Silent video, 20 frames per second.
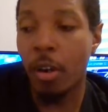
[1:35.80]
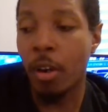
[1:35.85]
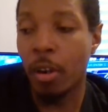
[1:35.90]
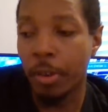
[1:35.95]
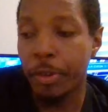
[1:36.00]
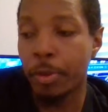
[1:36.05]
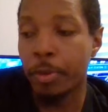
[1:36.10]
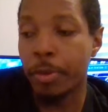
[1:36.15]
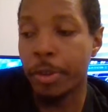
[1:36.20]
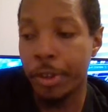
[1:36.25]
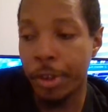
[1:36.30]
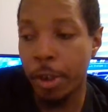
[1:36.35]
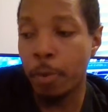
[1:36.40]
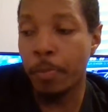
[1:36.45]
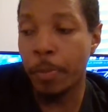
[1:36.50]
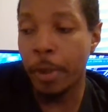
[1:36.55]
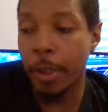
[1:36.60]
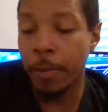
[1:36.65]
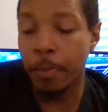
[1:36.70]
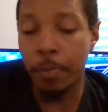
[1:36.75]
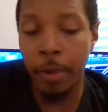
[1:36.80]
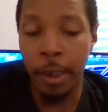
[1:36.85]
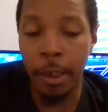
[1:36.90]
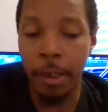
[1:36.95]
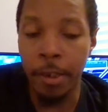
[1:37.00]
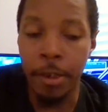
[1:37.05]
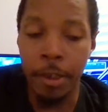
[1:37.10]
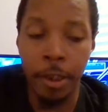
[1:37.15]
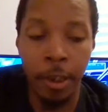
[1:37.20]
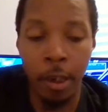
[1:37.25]
Also stupid,
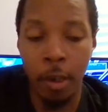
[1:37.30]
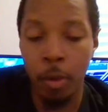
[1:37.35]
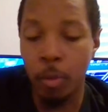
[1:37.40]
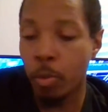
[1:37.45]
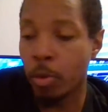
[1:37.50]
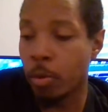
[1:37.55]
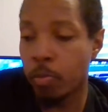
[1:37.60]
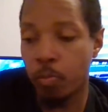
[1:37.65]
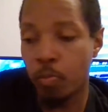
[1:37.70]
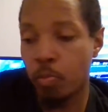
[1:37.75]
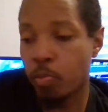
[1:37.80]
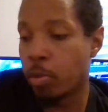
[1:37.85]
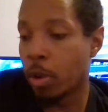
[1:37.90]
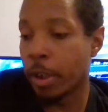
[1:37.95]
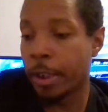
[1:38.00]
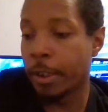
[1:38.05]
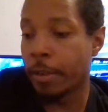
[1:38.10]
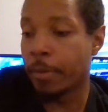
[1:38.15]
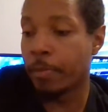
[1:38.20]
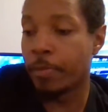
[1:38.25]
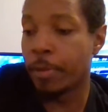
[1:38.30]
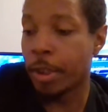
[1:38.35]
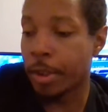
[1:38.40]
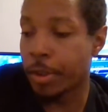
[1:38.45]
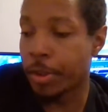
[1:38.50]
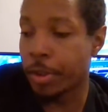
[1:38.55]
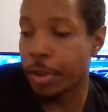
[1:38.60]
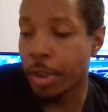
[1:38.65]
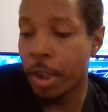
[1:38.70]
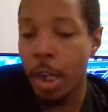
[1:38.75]
but we're gonna
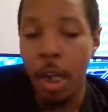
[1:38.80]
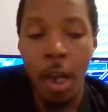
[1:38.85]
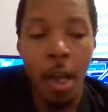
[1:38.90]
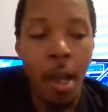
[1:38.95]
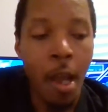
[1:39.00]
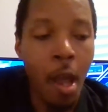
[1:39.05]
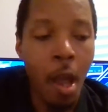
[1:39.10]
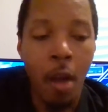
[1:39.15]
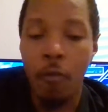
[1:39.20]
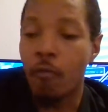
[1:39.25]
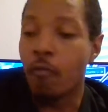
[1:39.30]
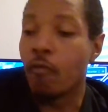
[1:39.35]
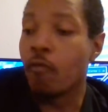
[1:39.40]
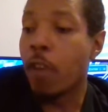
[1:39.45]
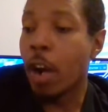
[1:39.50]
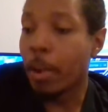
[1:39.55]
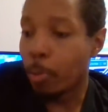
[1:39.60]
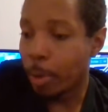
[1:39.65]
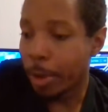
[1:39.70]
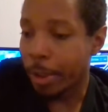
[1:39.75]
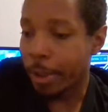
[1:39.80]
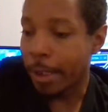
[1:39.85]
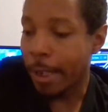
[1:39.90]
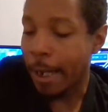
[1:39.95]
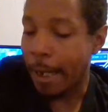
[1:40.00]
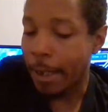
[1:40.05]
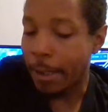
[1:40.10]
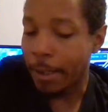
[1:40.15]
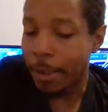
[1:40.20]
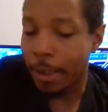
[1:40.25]
just run with
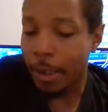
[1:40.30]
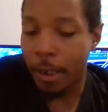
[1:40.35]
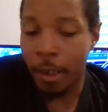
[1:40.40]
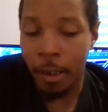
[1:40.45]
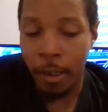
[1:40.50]
that.